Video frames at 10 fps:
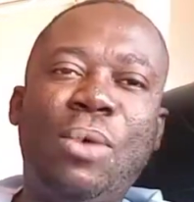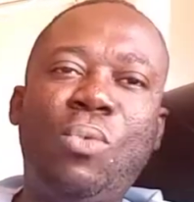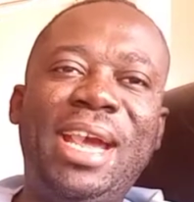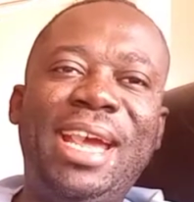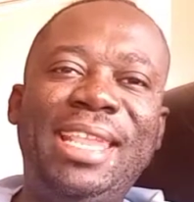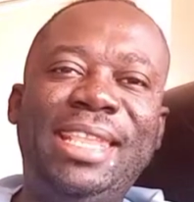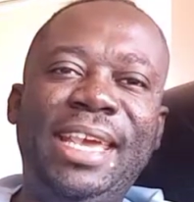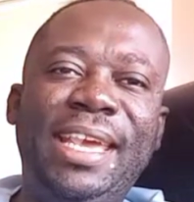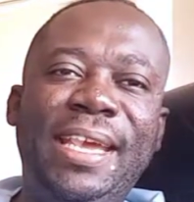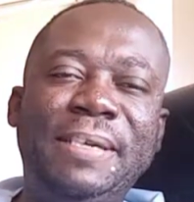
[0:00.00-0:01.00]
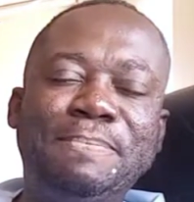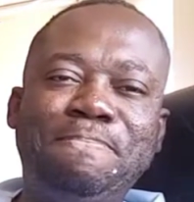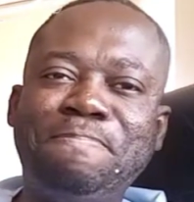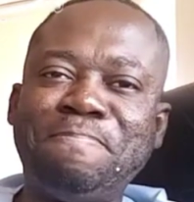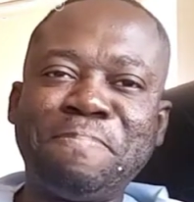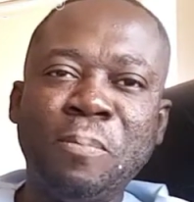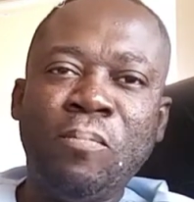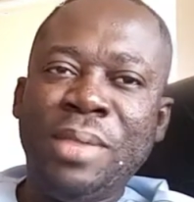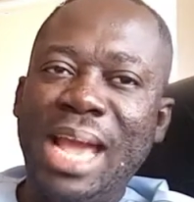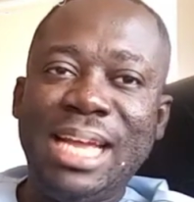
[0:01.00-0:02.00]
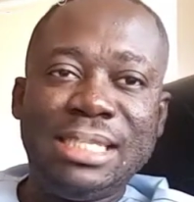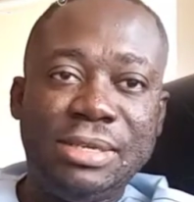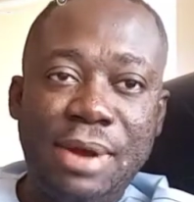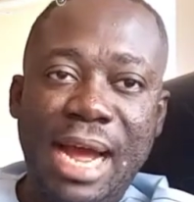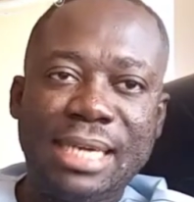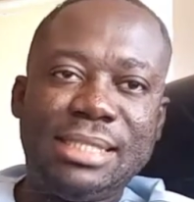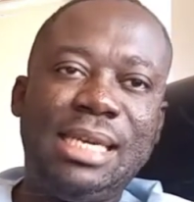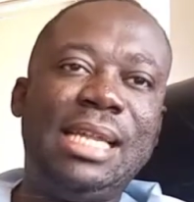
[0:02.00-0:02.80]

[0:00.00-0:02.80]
where they interact.